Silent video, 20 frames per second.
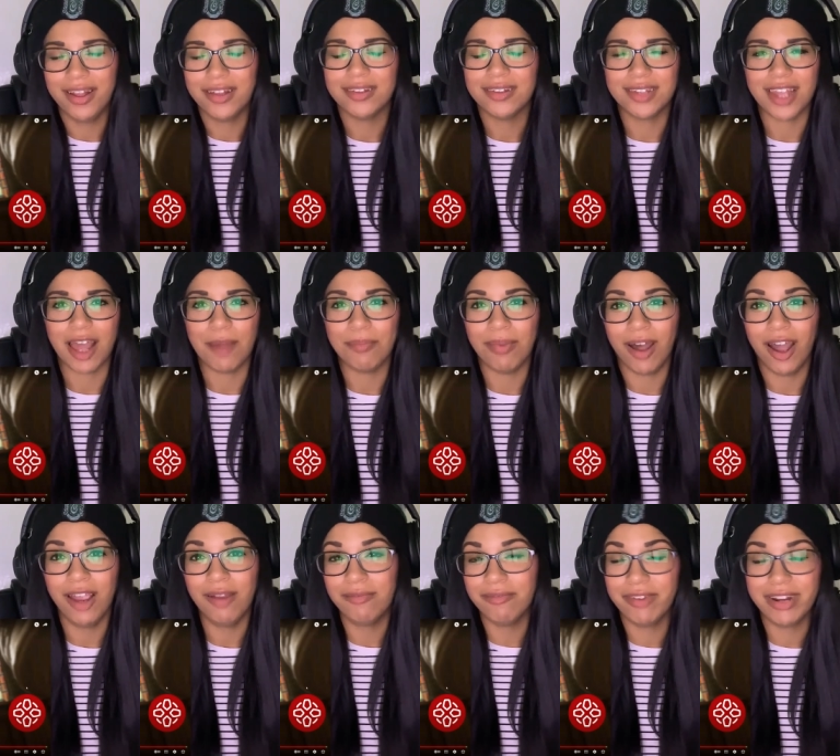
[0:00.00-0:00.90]
So yeah, but
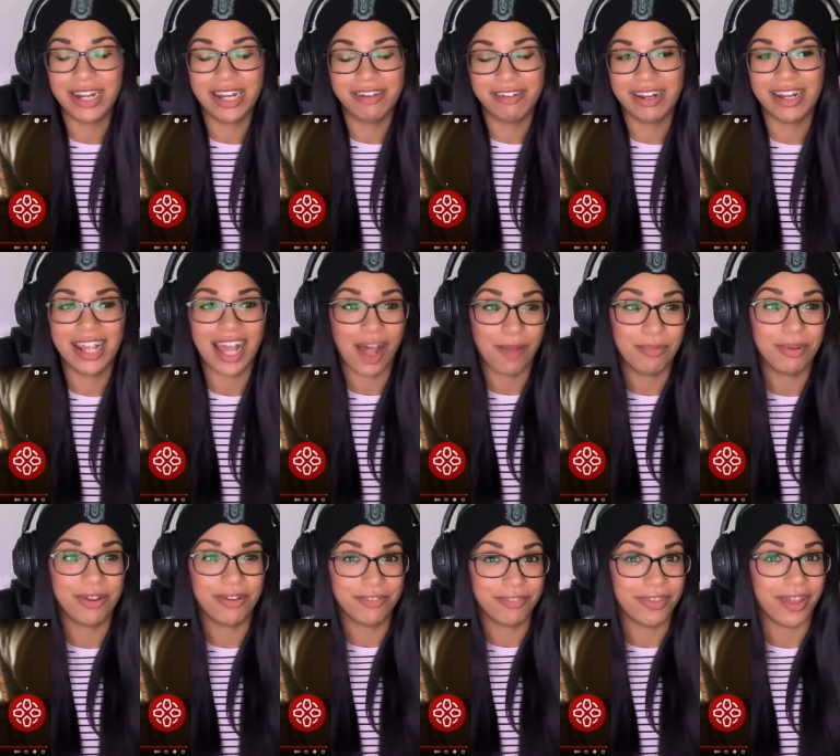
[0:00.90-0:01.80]
I'm really really
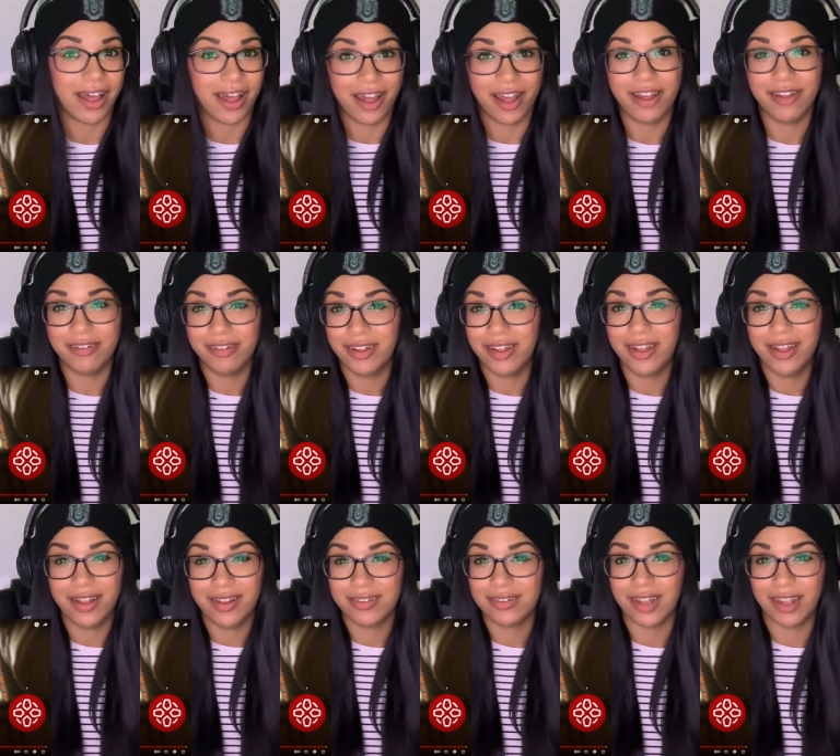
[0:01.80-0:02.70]
happy with that
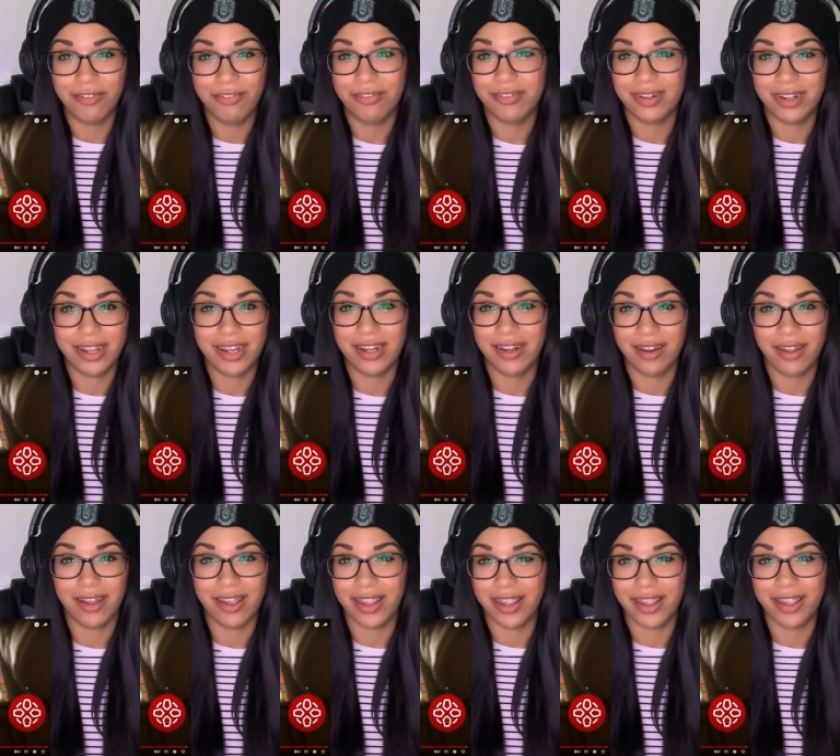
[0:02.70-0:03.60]
definitely
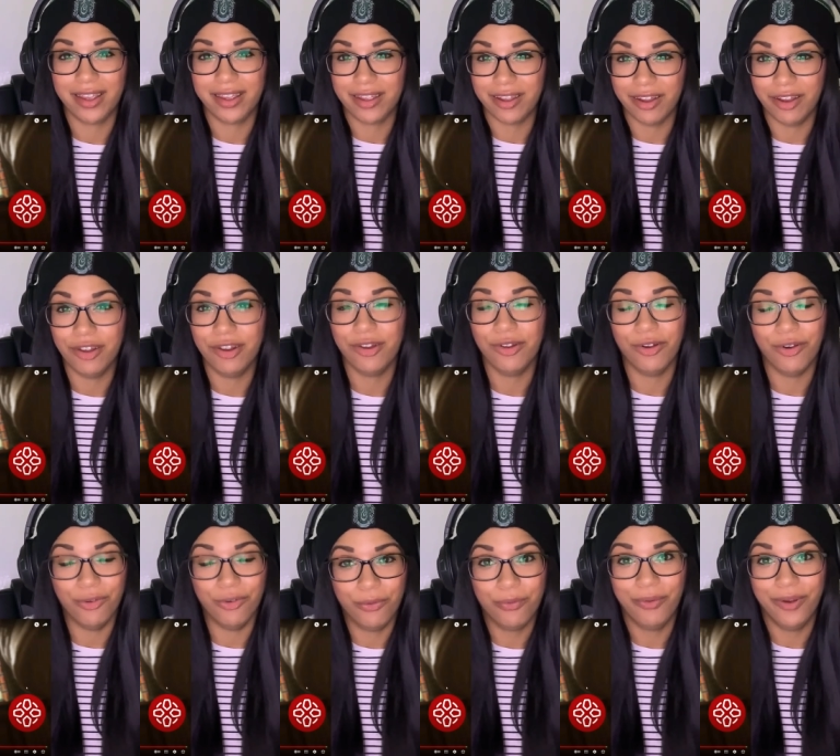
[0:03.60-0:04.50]
like a lot of